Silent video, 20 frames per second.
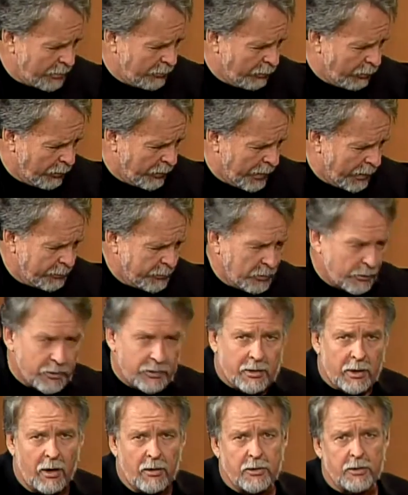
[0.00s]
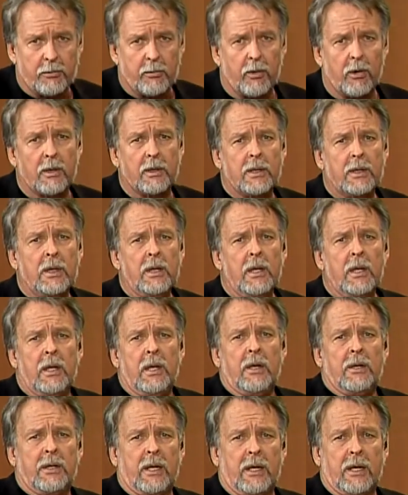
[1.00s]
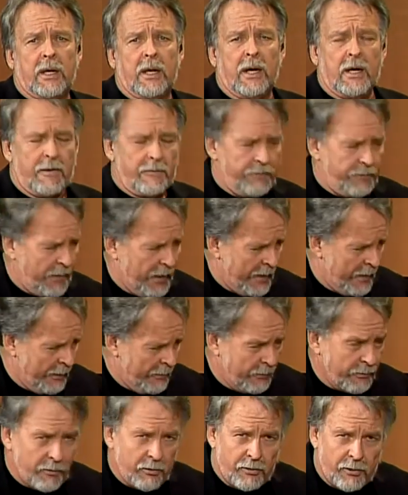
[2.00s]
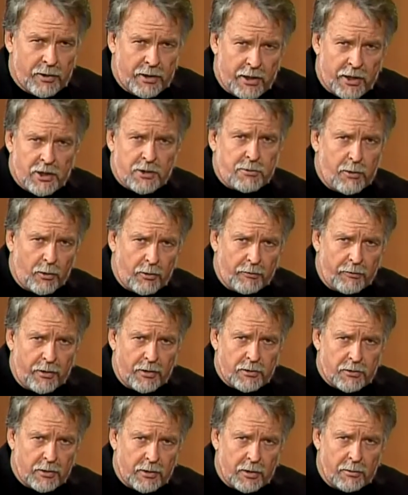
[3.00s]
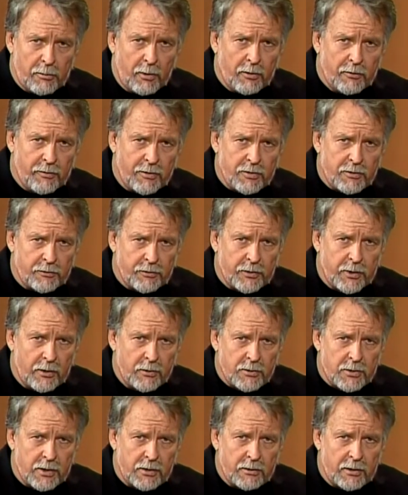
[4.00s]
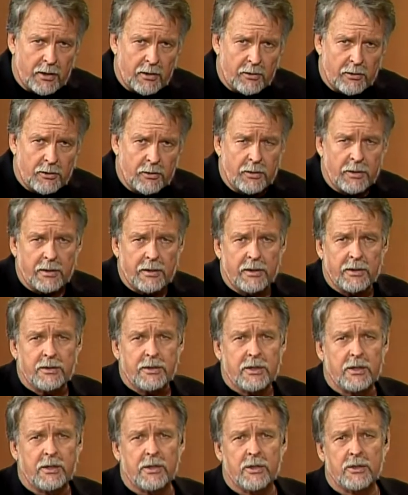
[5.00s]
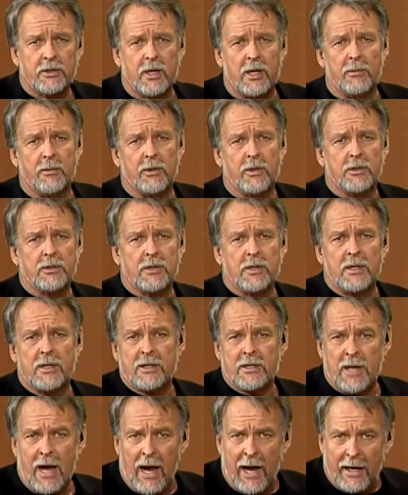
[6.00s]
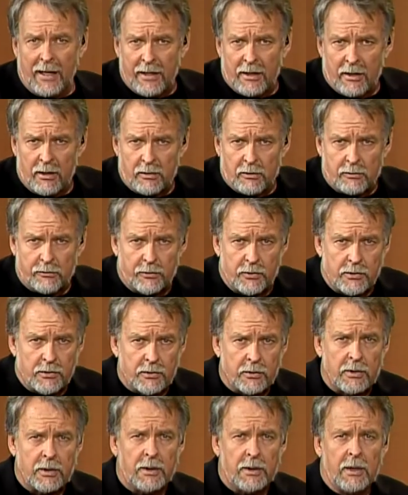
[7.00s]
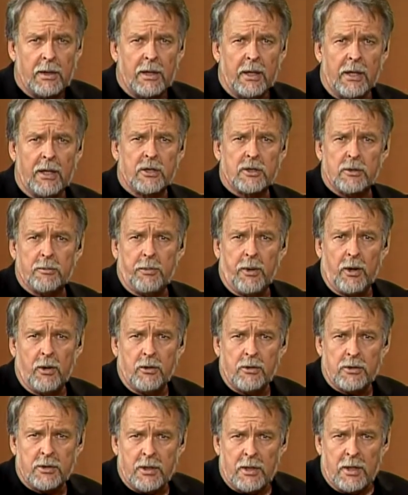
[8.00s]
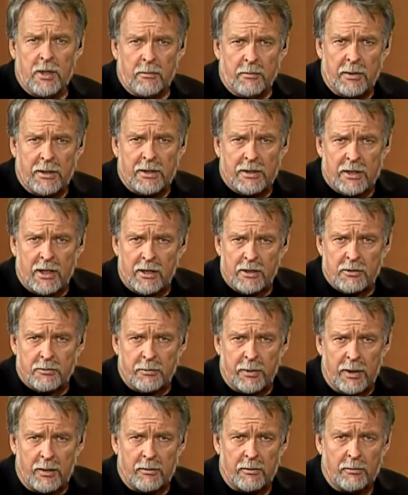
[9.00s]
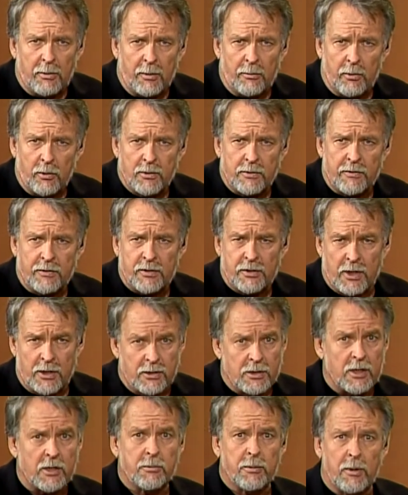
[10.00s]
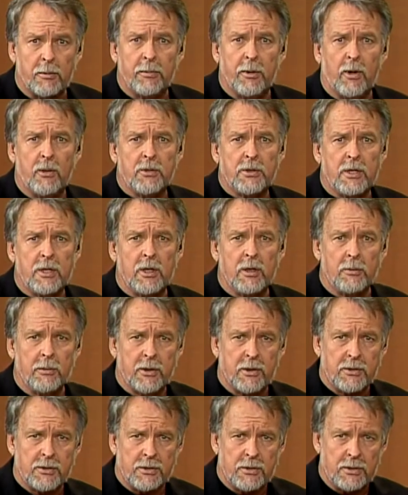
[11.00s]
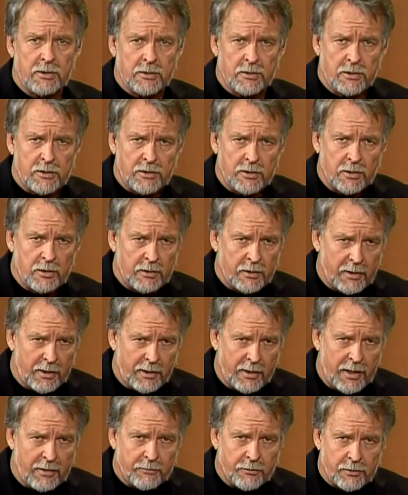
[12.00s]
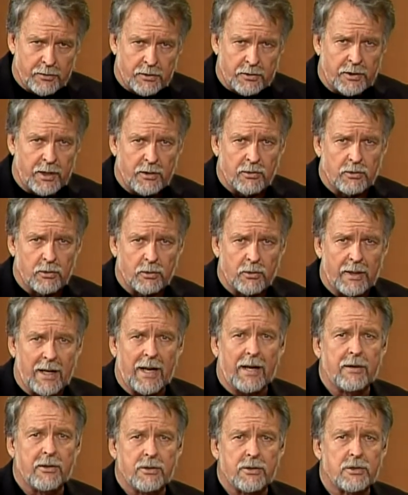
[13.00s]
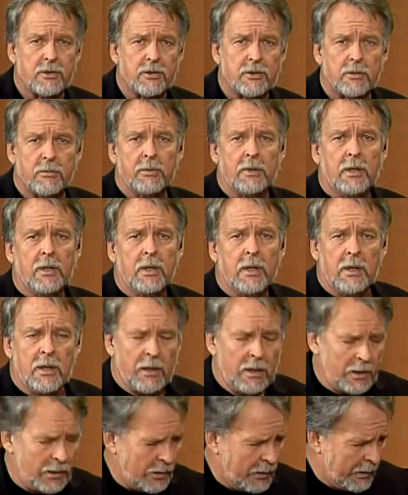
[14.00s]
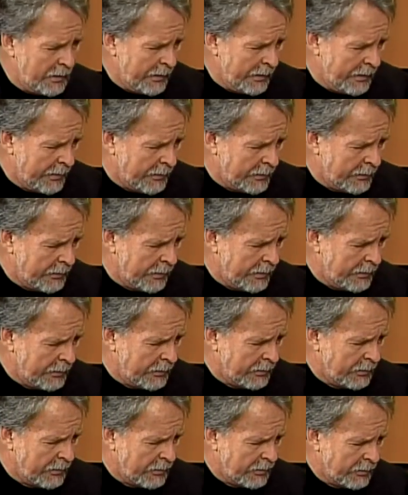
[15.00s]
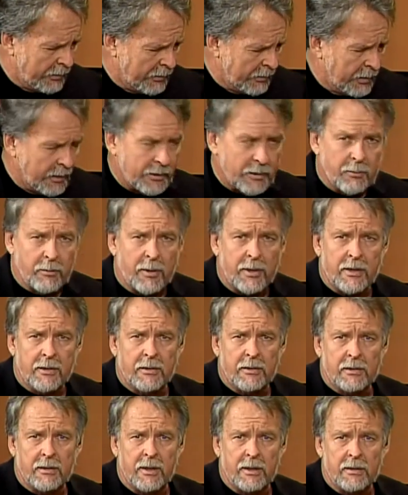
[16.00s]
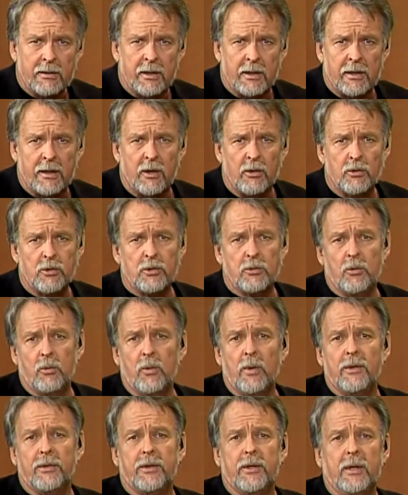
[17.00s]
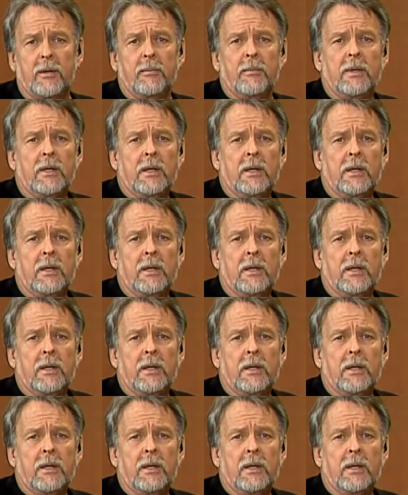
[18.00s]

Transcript: We want an opportunity to talk to Mark to kind of clarify his motivation and the motivation for those that are doing this in this state, because it is highly controversial. It is opposed many times by boards of education. It has been opposed here because it's considered an effort to take children out of the system and the money that goes with them.